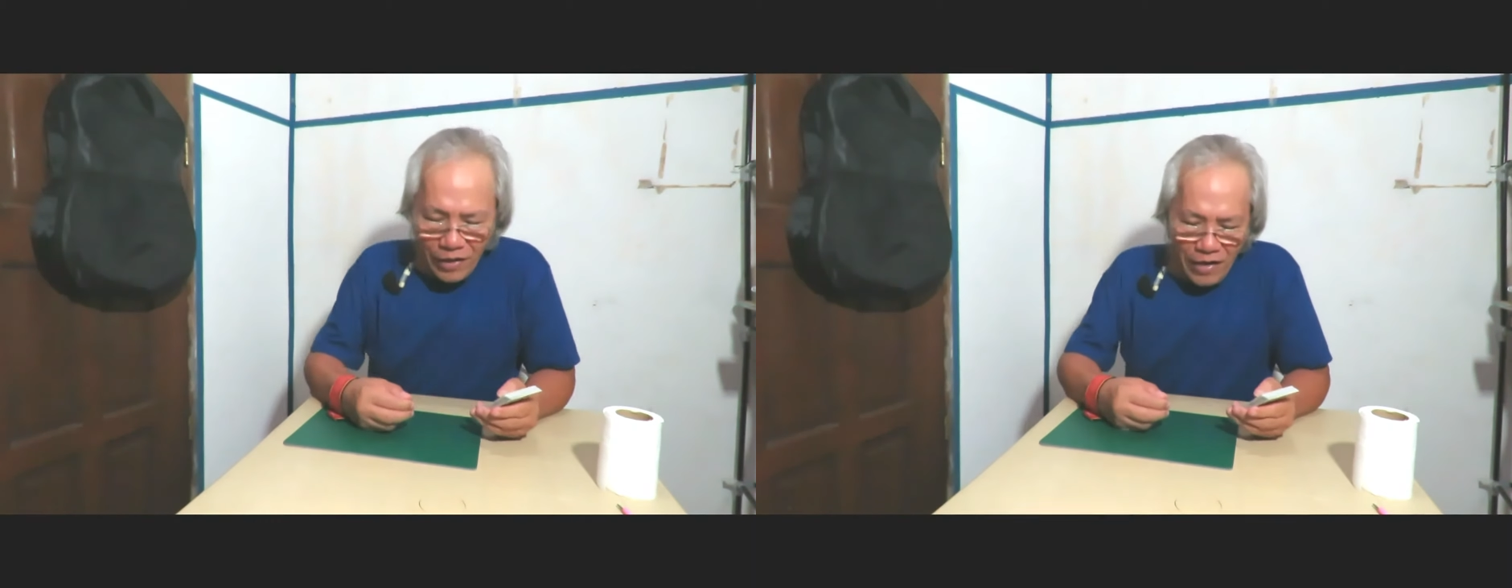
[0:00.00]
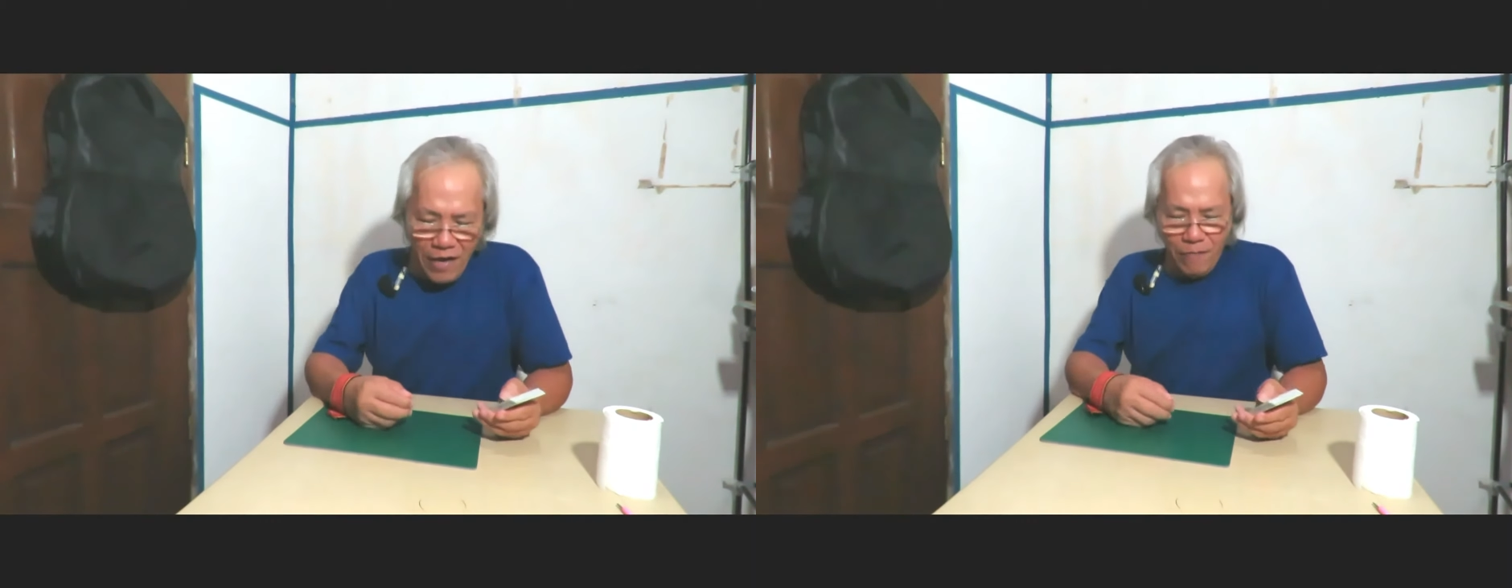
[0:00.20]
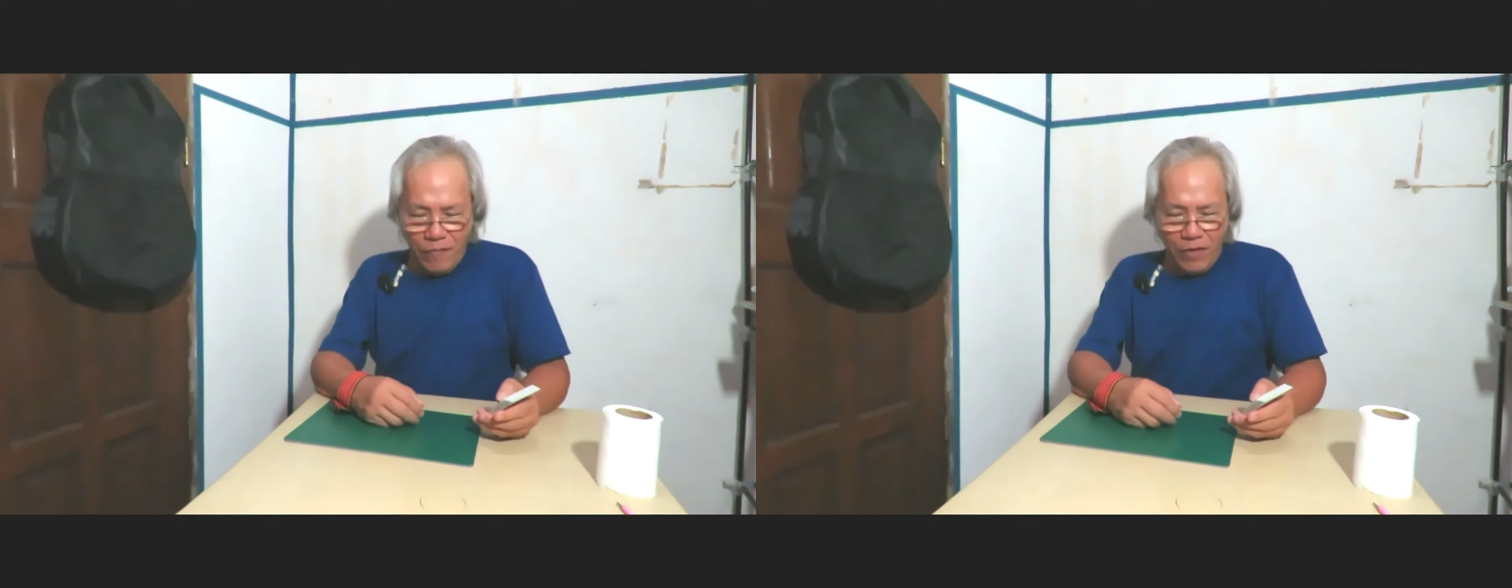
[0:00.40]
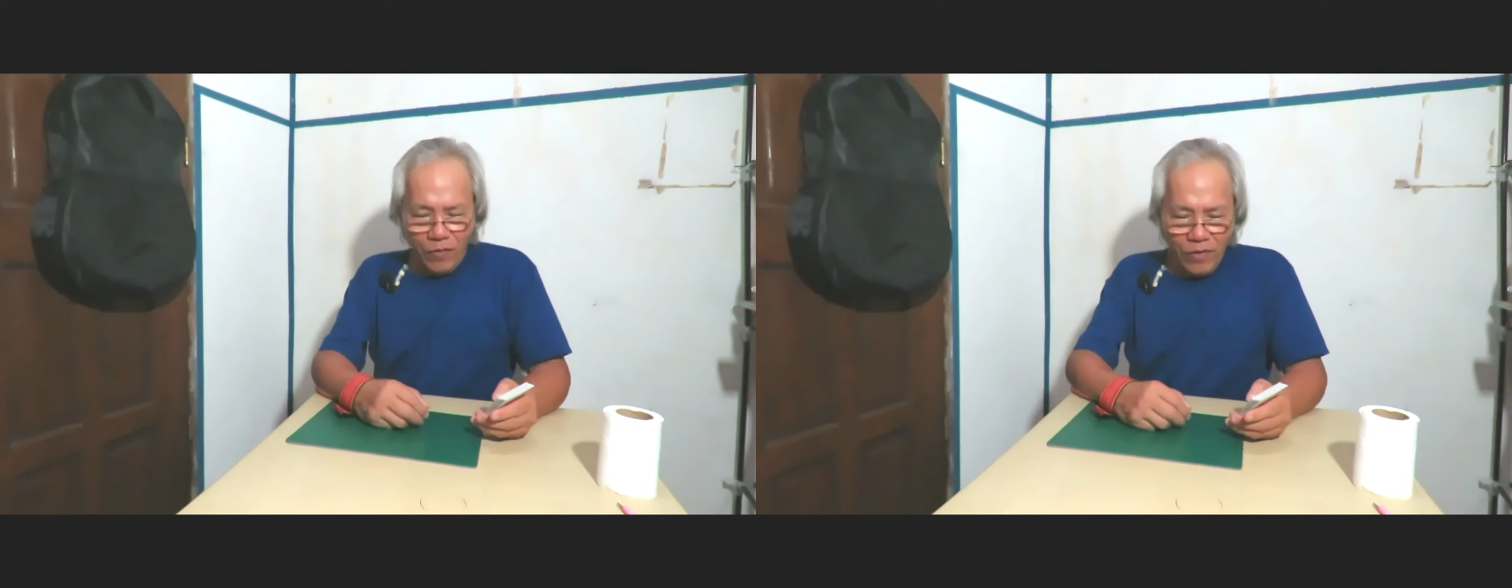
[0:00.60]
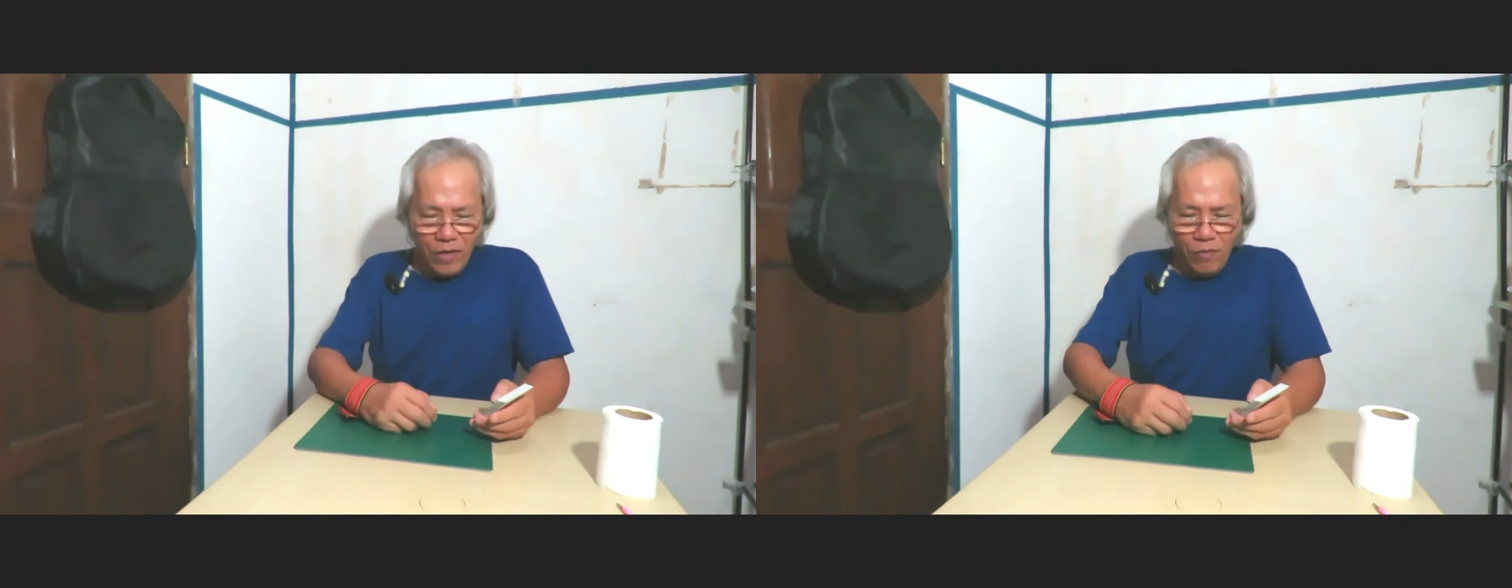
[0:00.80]
the game.
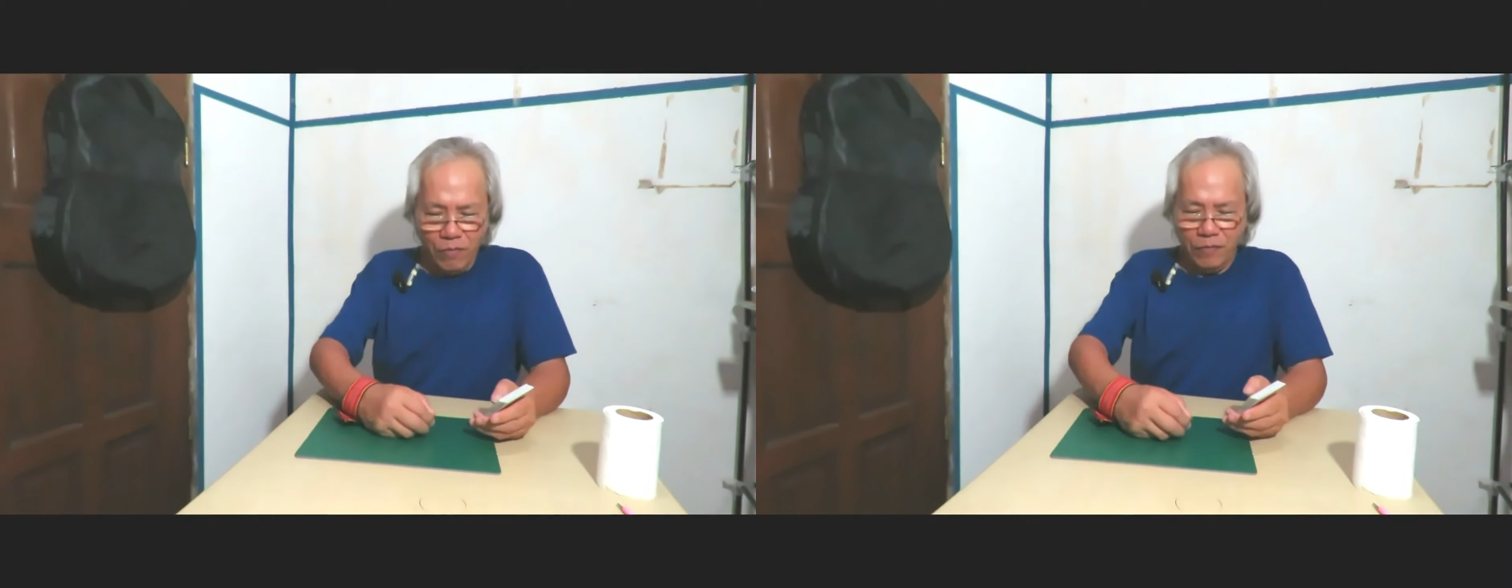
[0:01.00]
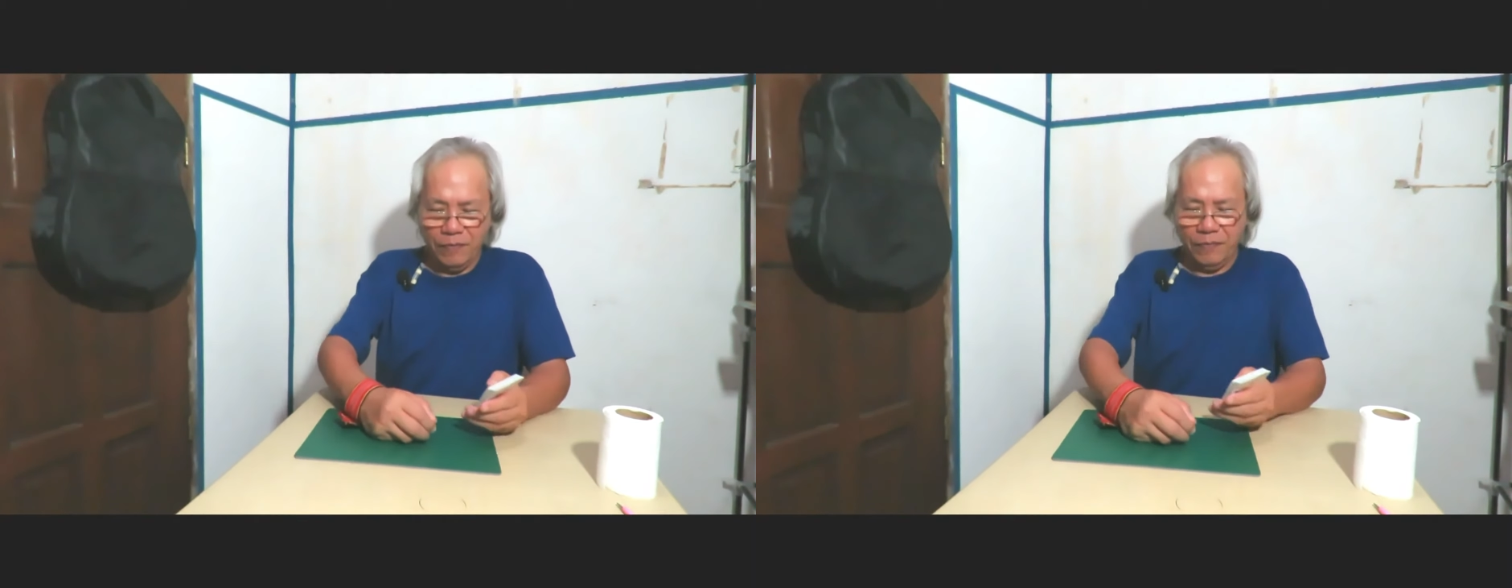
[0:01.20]
Here we go.